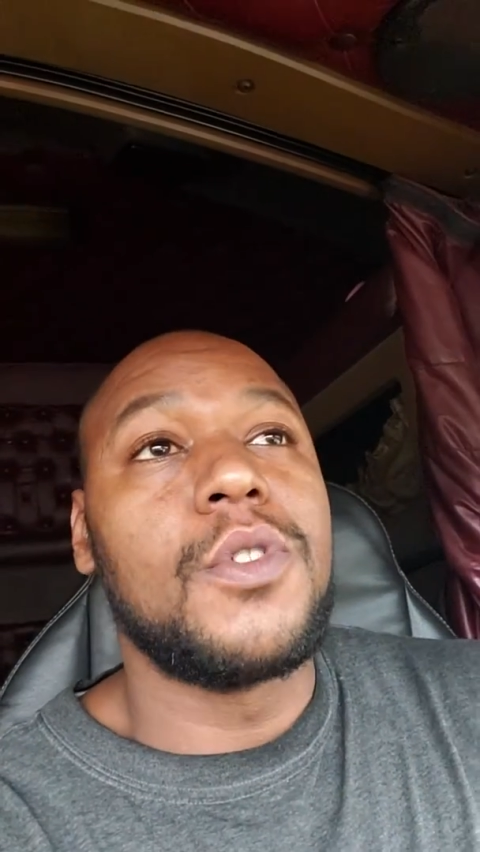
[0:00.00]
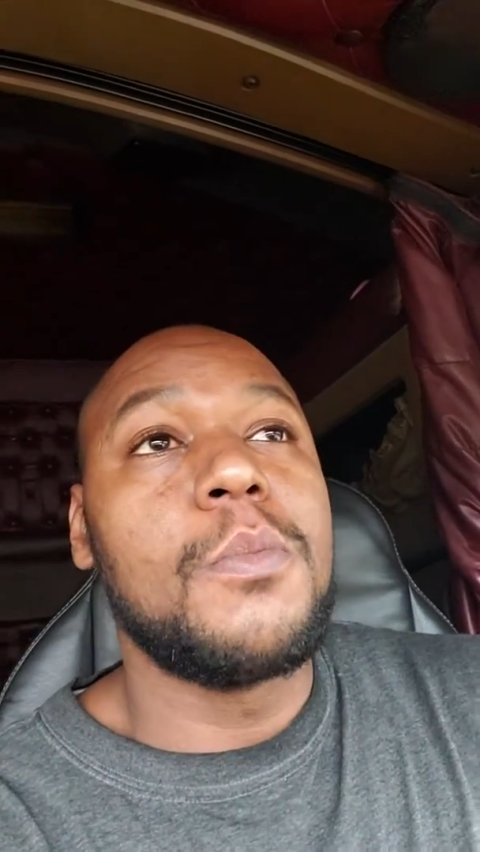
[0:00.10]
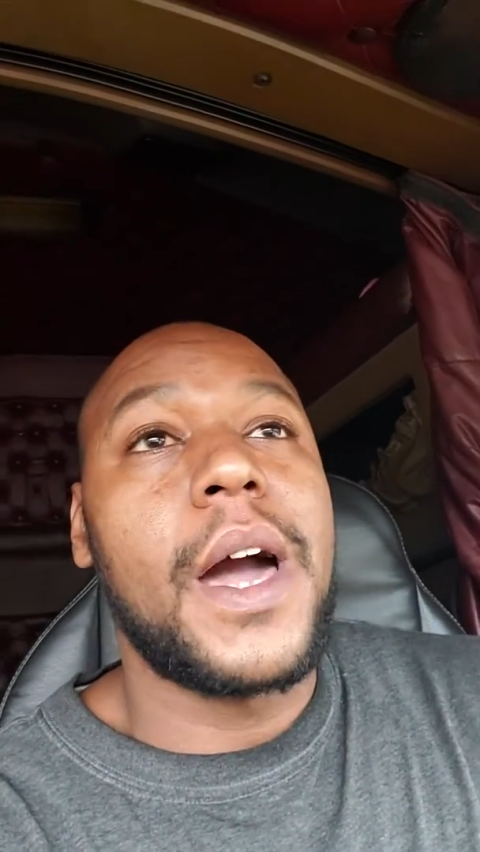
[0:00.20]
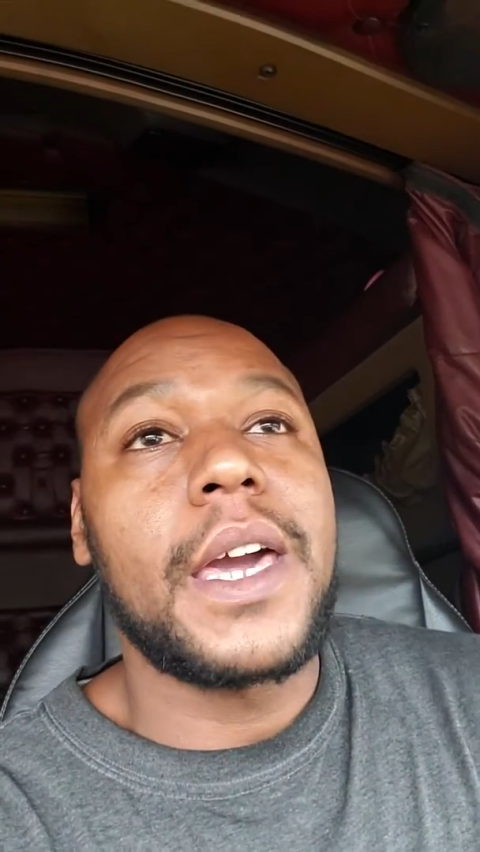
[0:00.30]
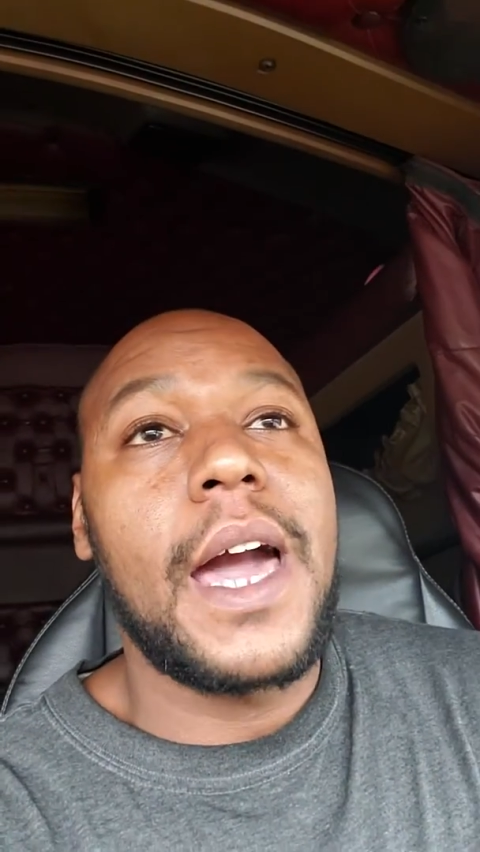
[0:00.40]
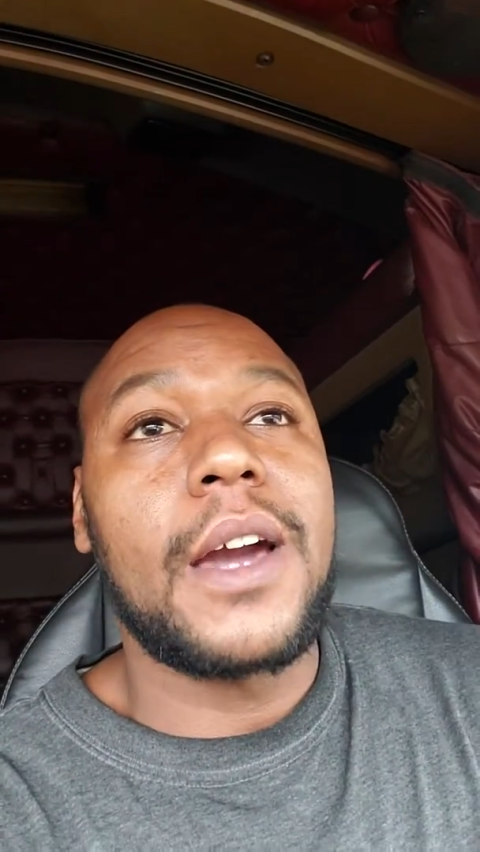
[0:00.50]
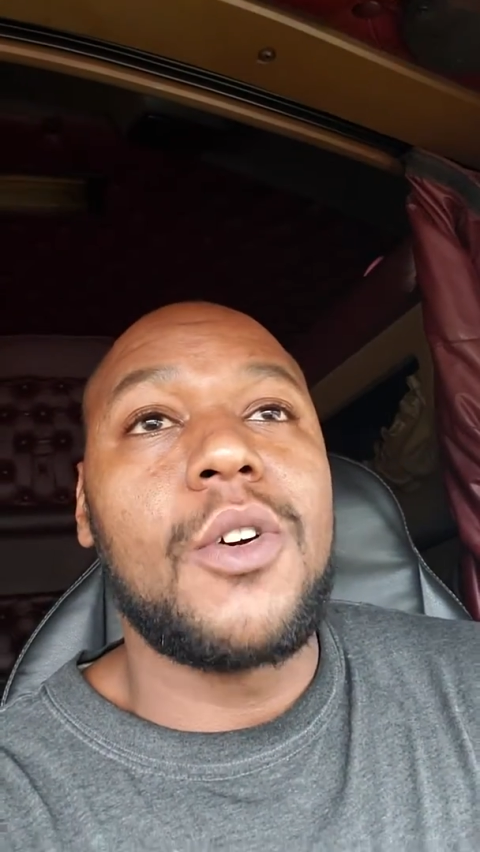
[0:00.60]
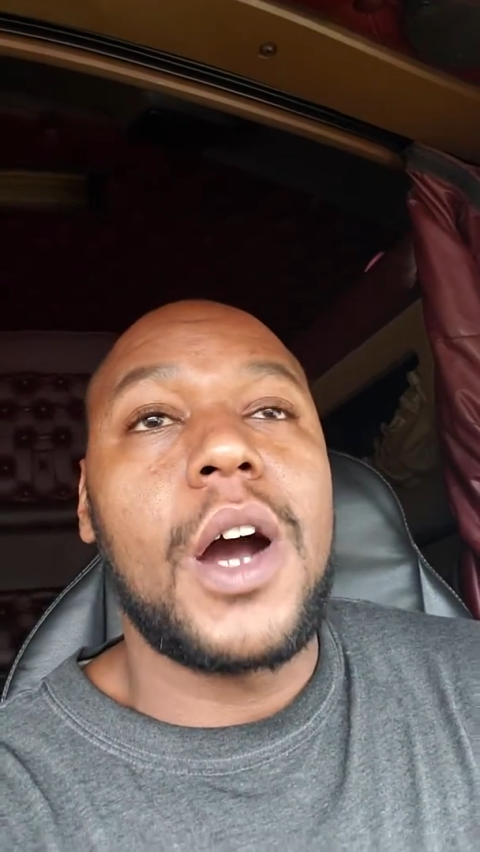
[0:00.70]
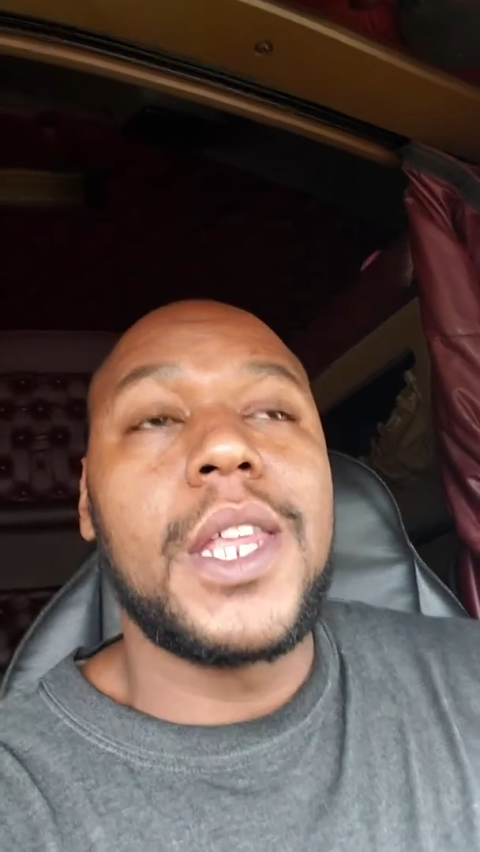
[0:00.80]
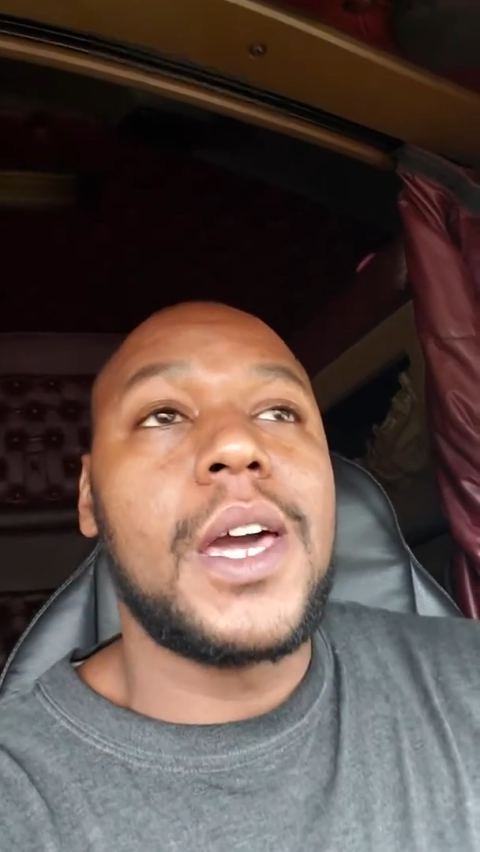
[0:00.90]
And you might gotta
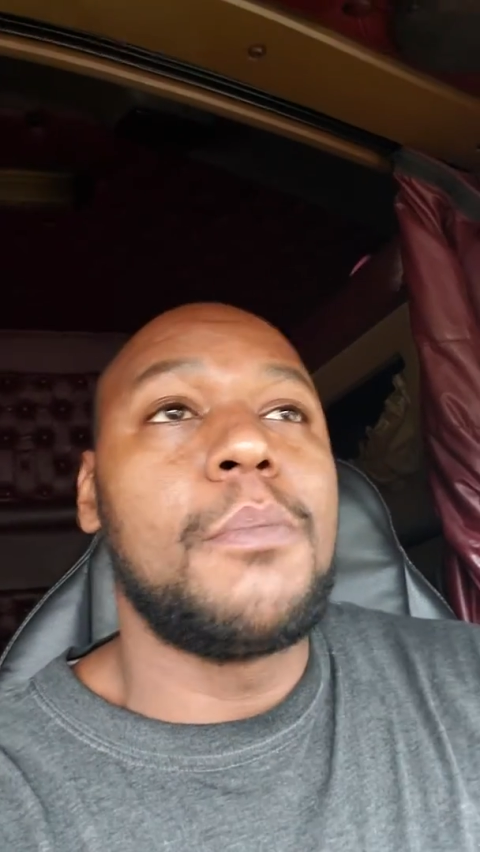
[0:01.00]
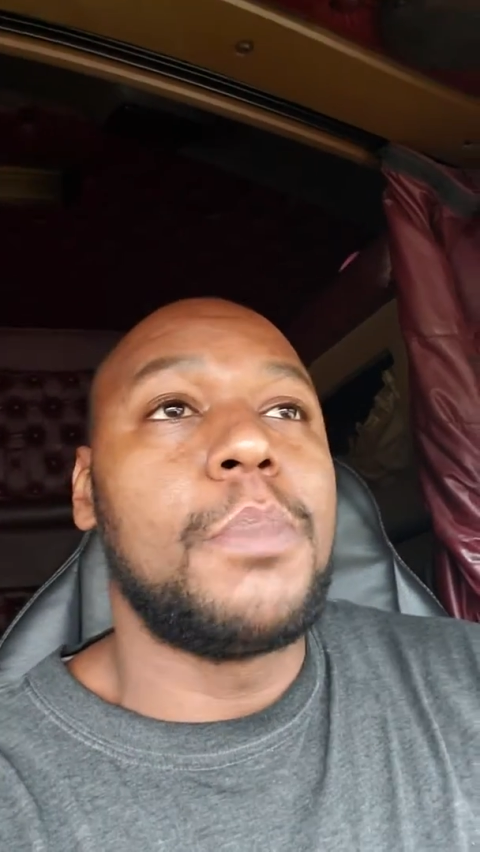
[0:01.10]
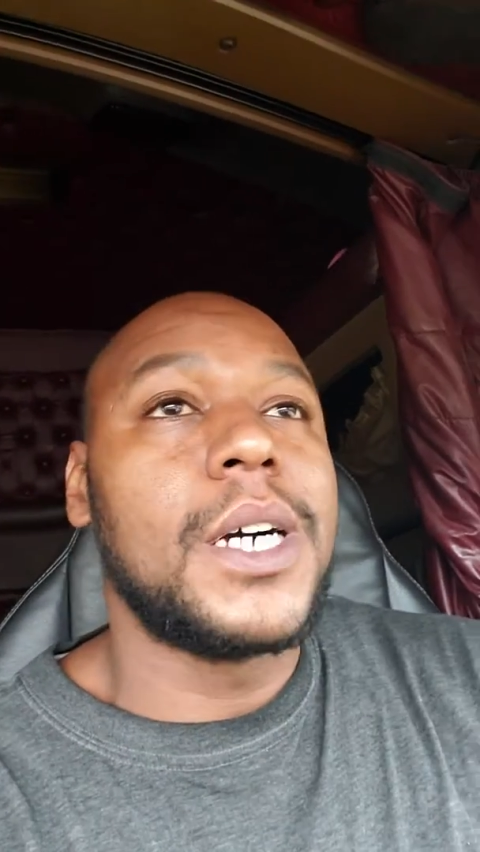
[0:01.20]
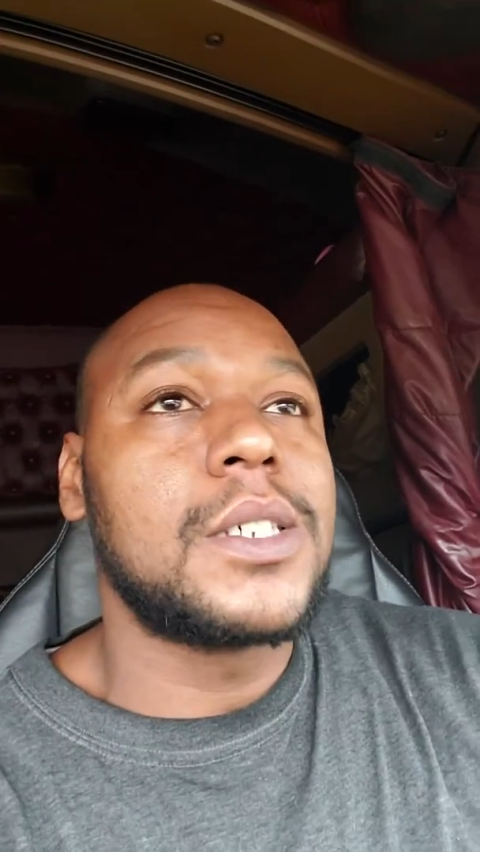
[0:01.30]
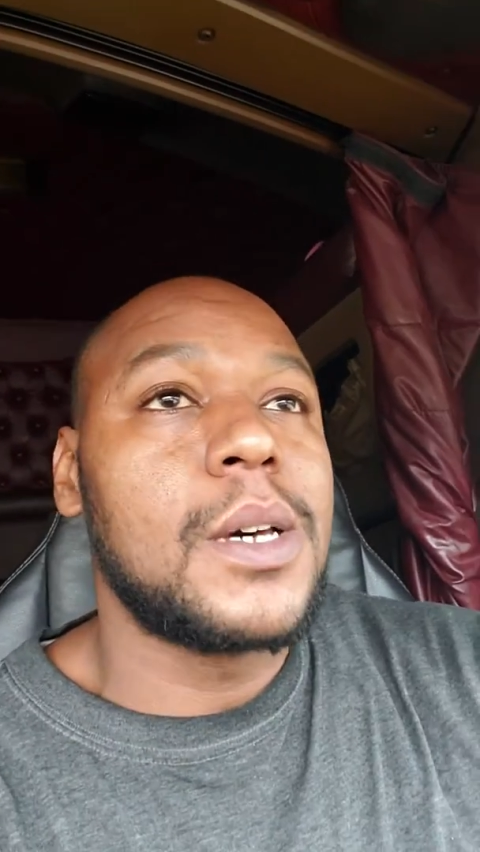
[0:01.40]
go out there and bust